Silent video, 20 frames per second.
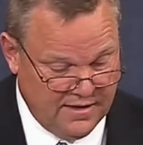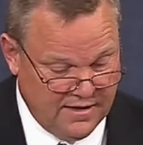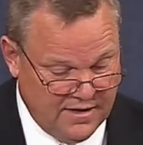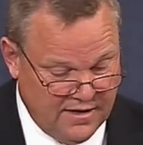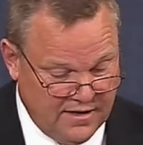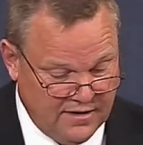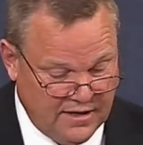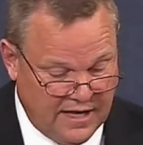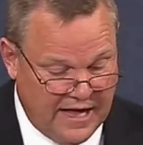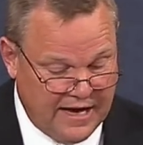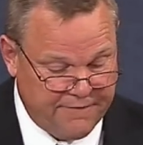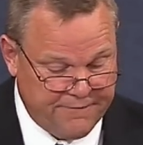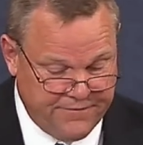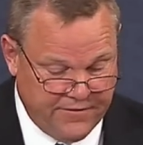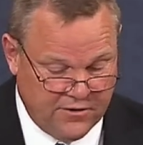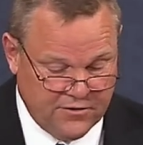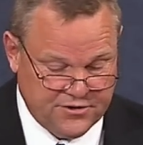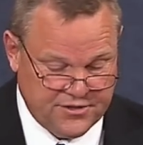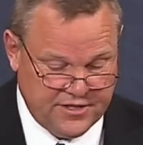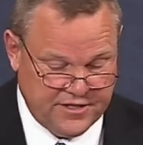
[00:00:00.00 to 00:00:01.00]
A lot of
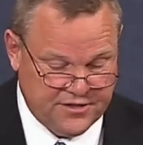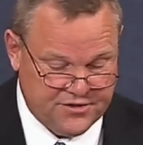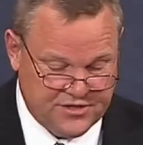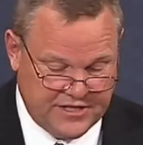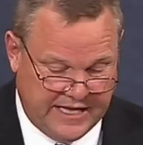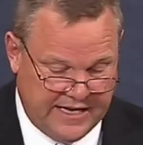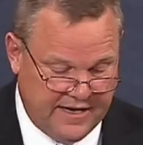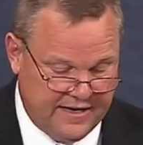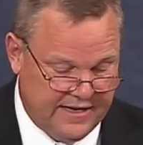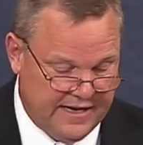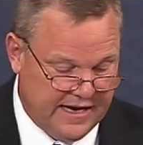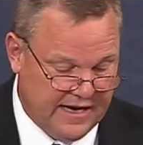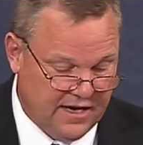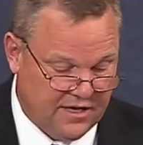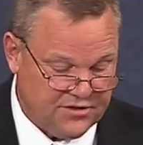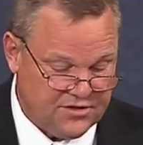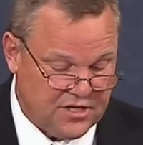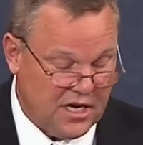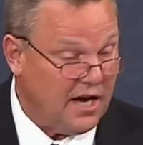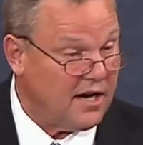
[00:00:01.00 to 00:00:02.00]
folks in the Senate and the
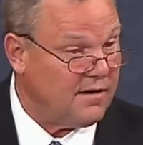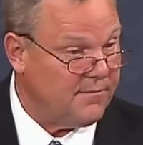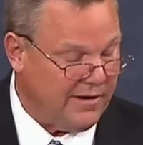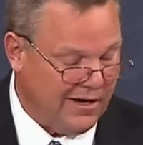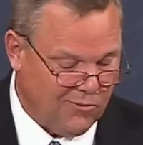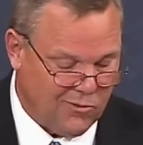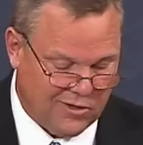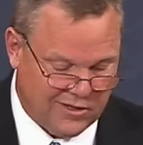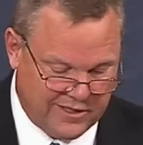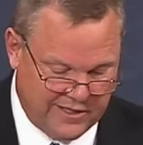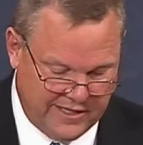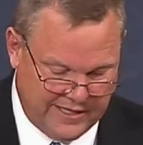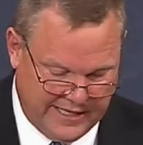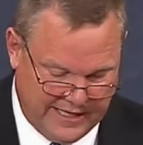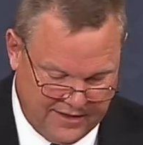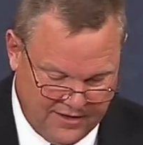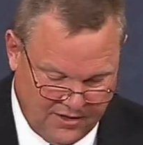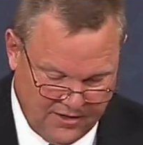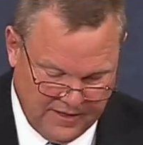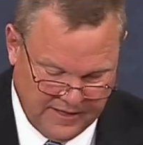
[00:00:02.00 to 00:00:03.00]
House talk about working
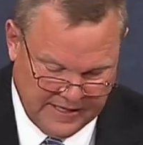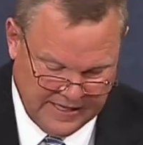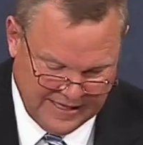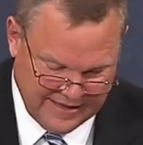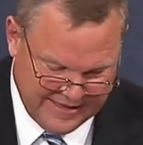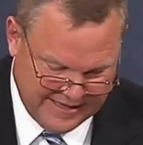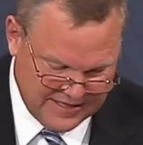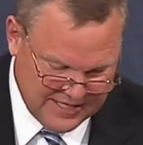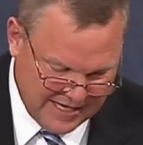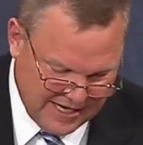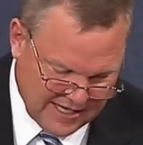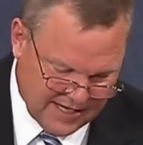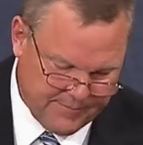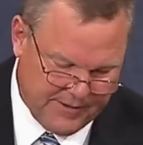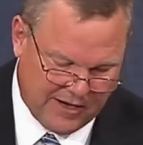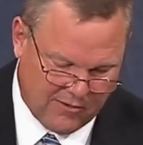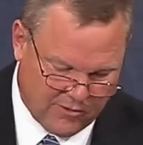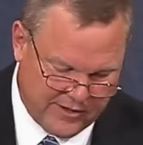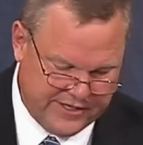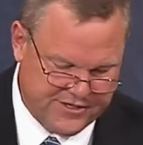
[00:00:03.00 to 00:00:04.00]
together. They talk
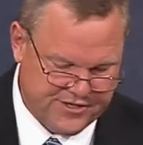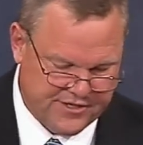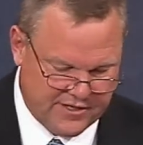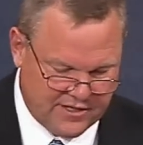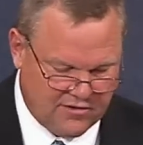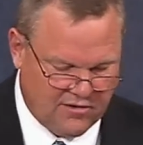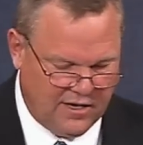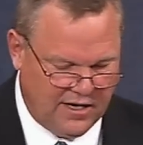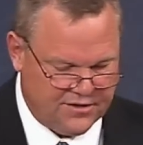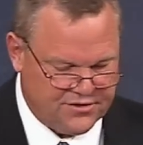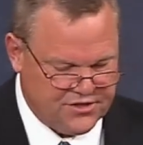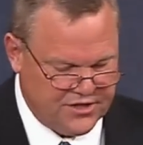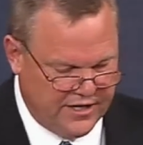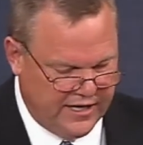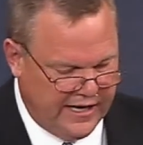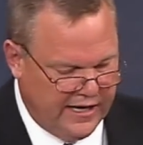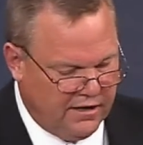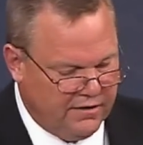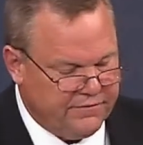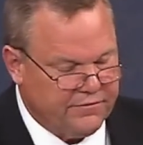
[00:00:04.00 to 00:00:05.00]
about reaching across the
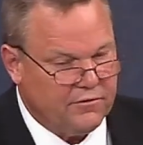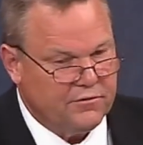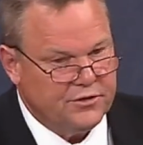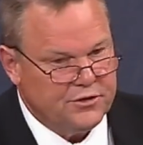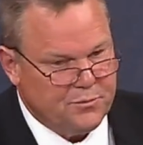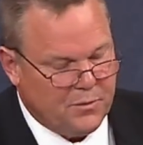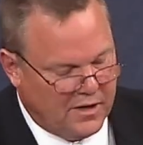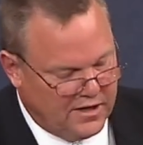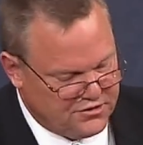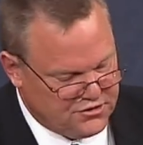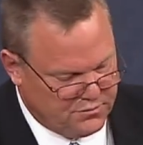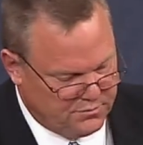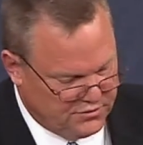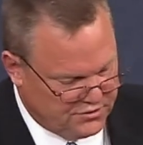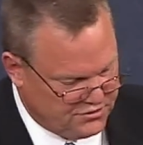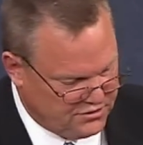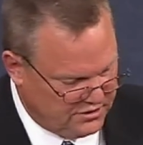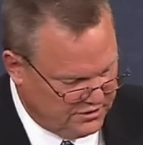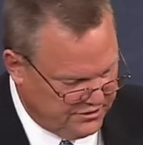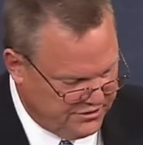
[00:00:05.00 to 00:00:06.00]
aisle for responsible
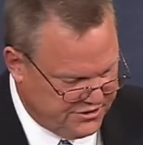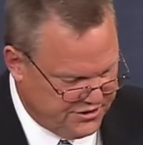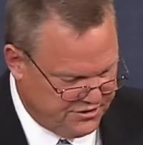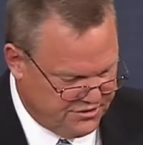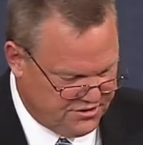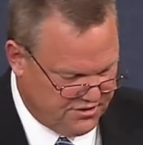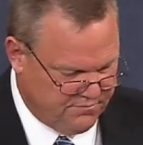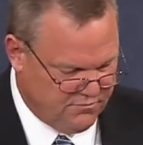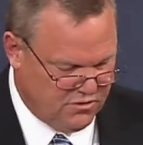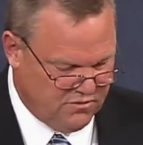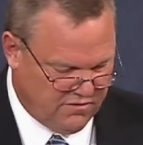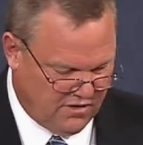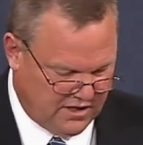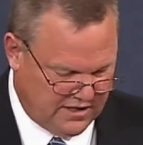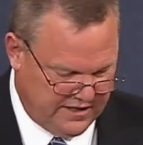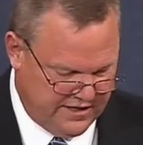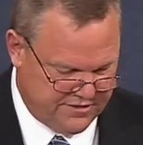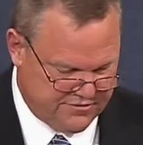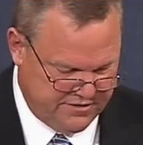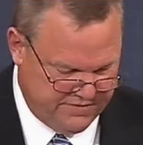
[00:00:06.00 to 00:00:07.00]
solutions that move our
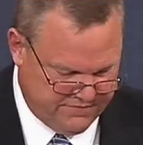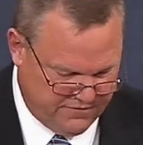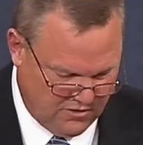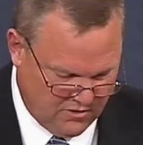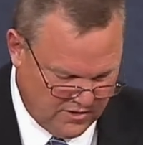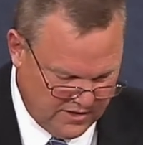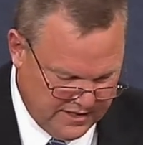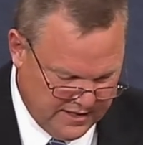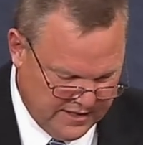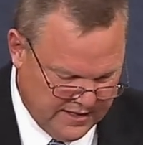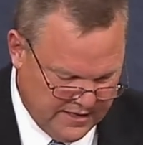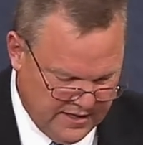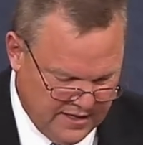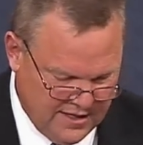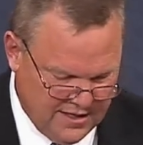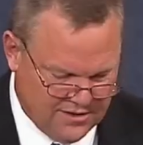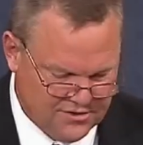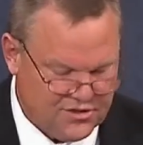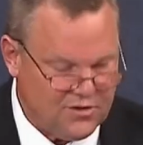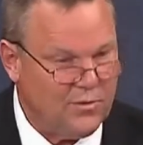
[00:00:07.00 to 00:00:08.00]
country forward.
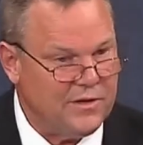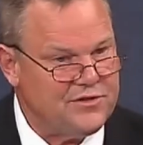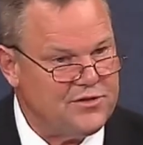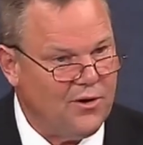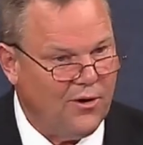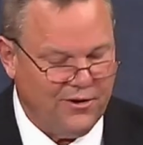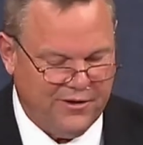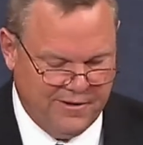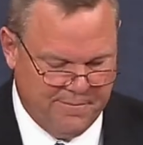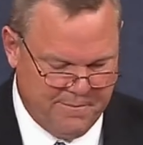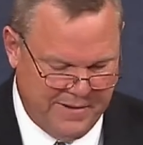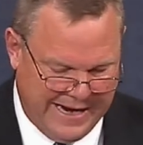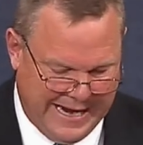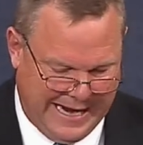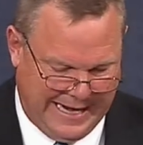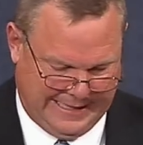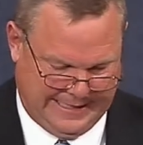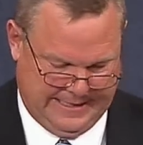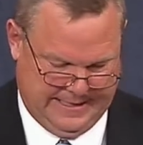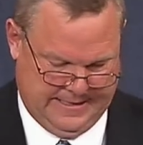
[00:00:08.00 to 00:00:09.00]
So what's holding them
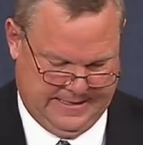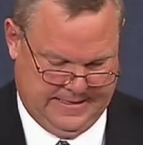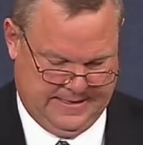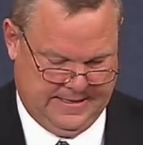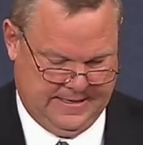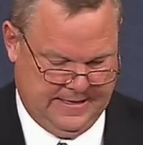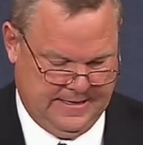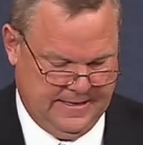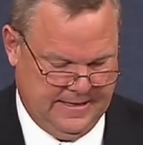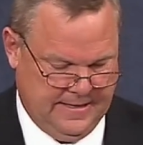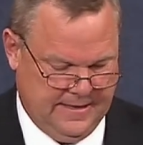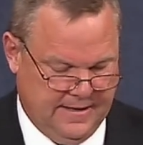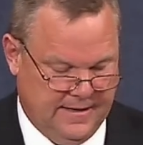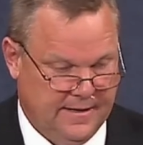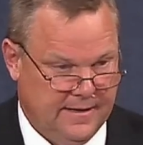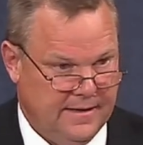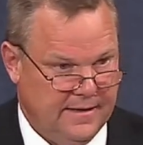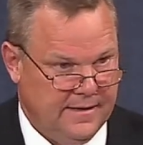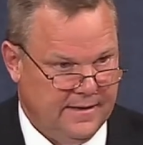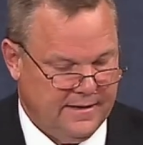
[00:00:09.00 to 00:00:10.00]
back?
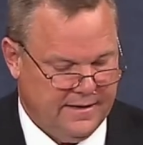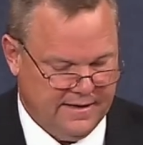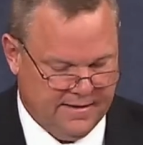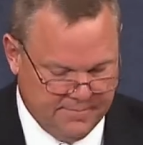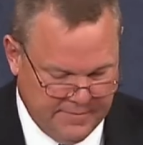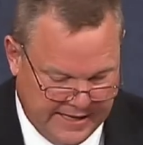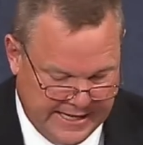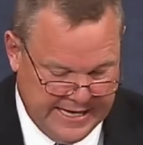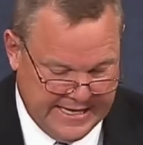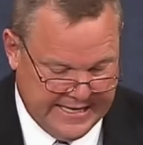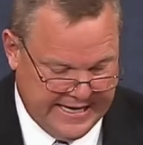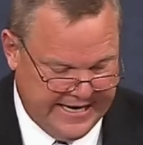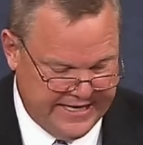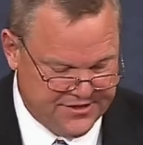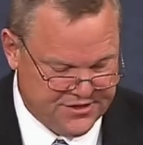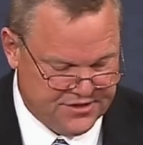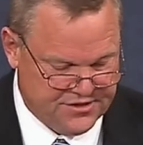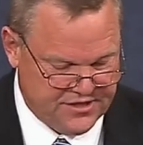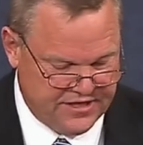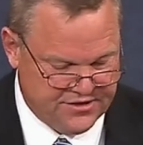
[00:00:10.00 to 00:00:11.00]
In many
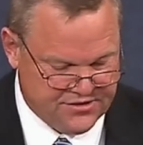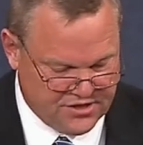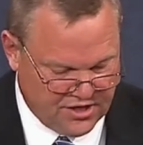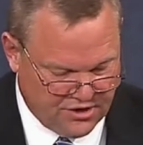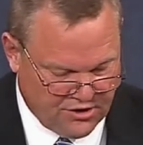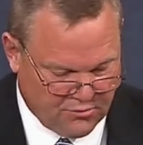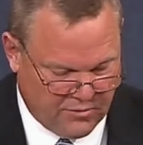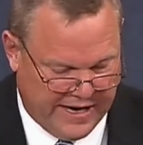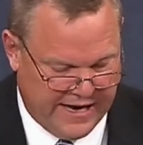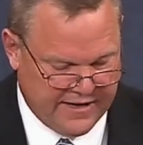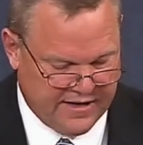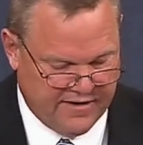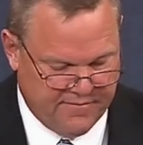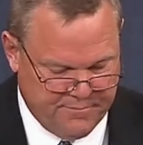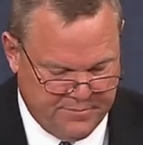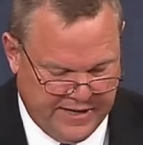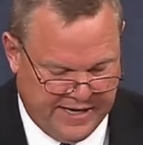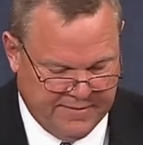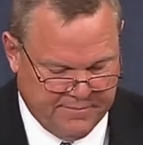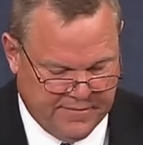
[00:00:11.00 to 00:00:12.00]
cases, it's the threat
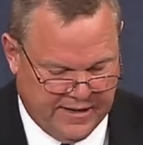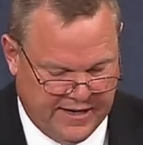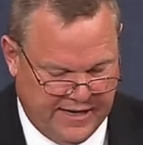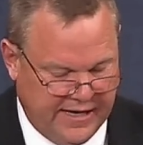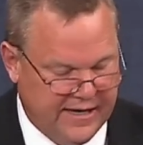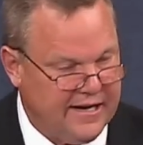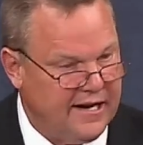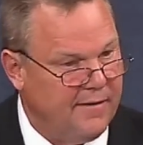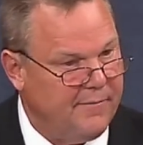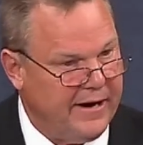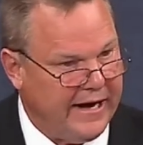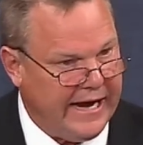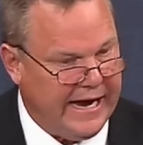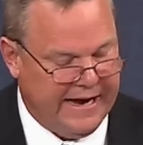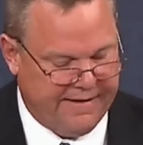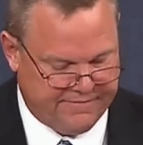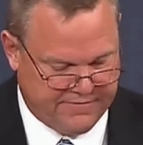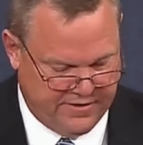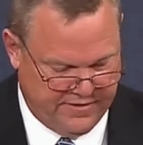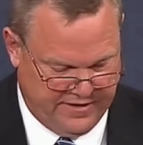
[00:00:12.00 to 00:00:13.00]
of big money coming
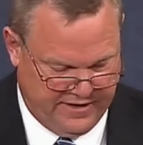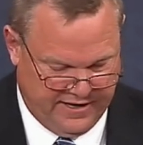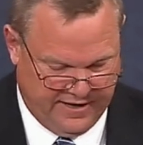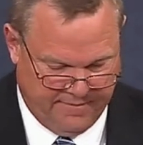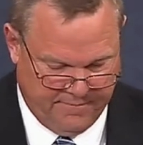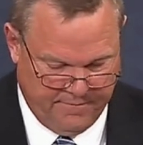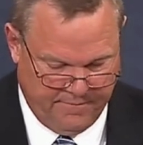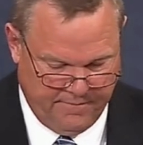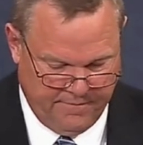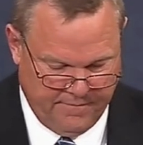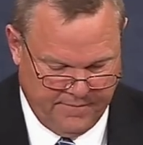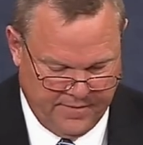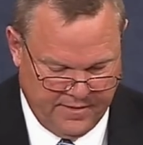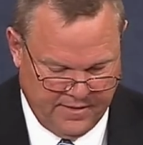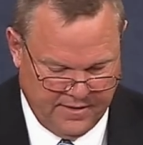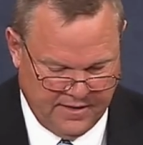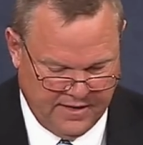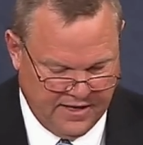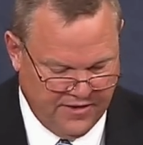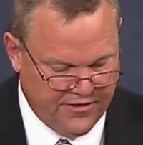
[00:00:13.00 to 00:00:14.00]
after them
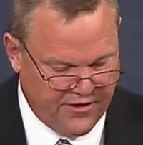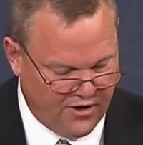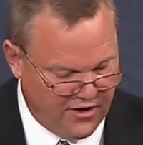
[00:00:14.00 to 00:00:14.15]
in their